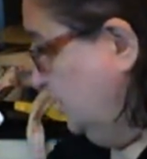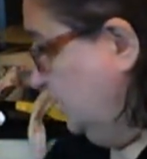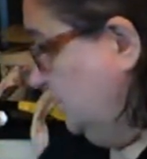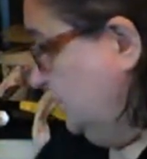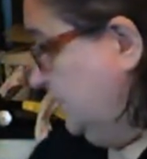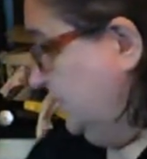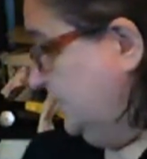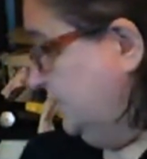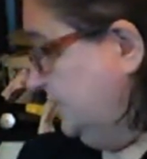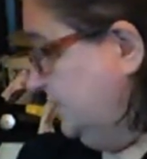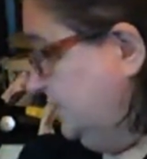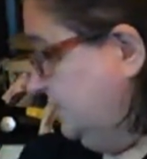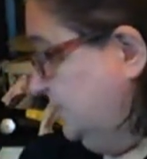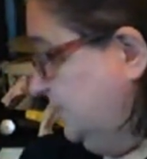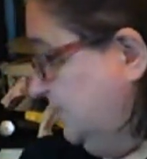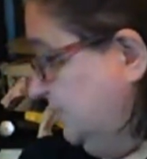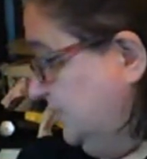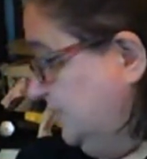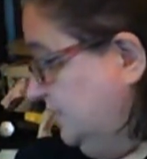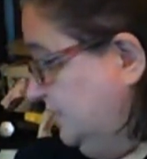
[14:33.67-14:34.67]
All
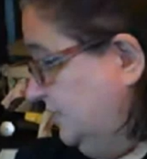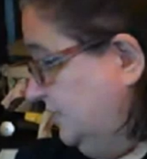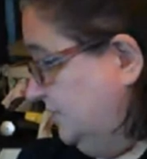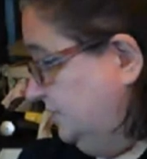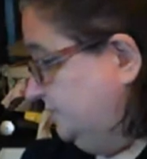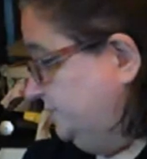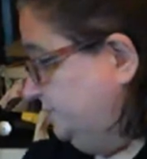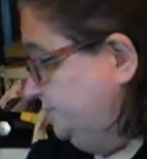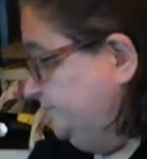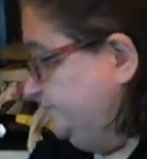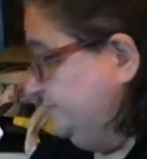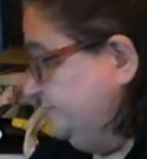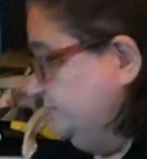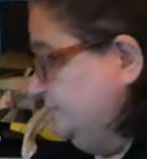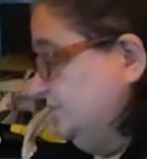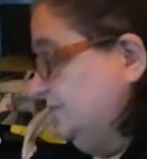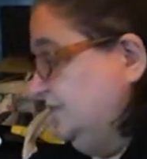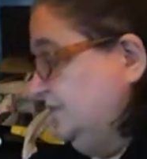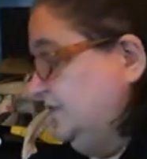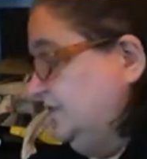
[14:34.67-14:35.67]
right.
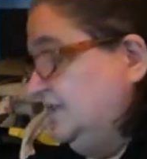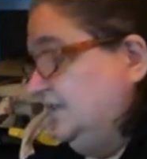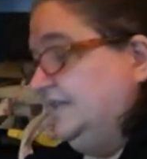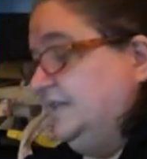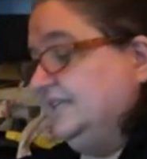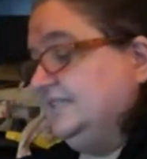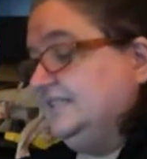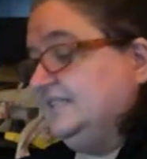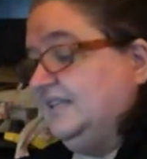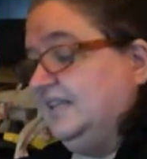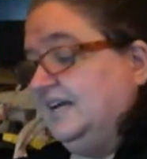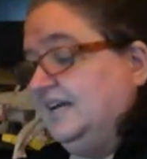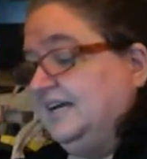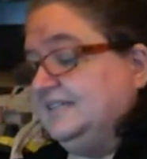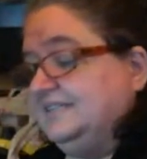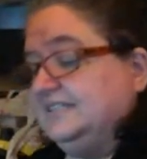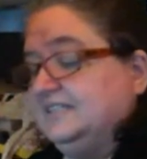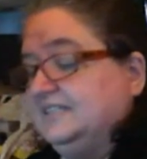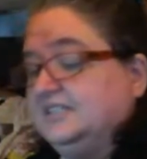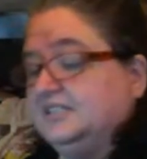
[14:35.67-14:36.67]
This
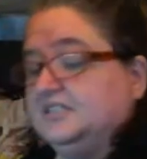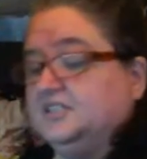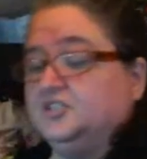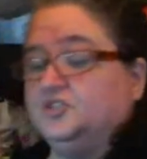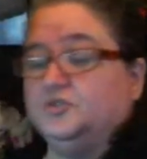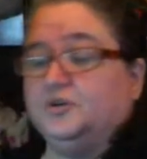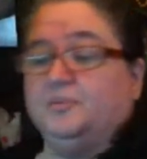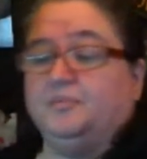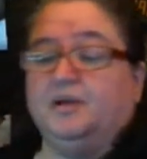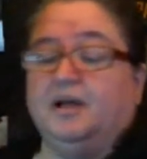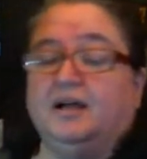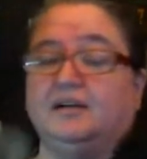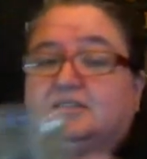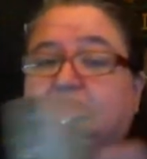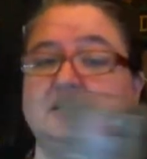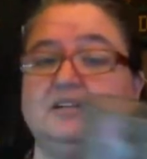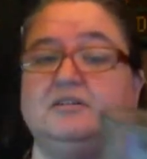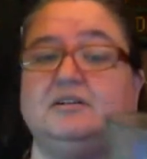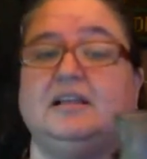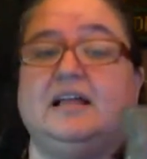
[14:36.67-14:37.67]
glass, this is a shrimp
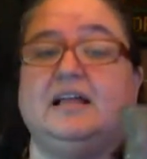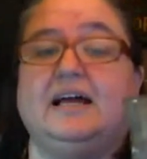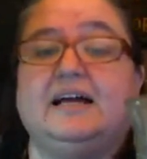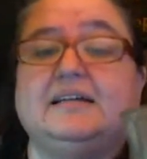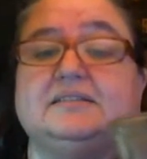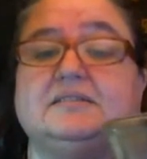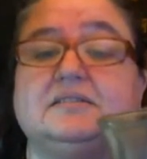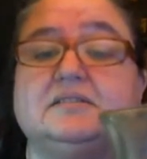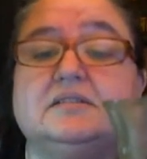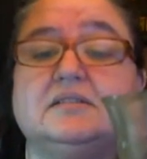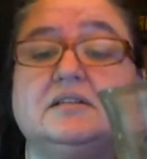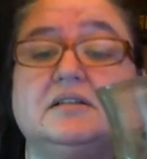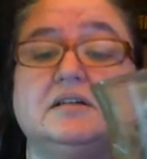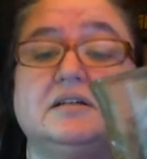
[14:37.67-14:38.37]
cocktail glass.